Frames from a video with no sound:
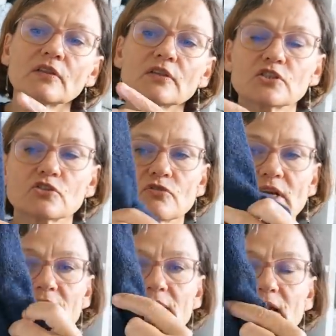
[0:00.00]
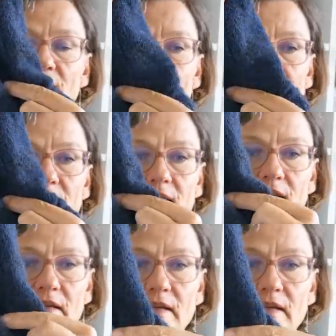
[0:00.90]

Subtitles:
the straight line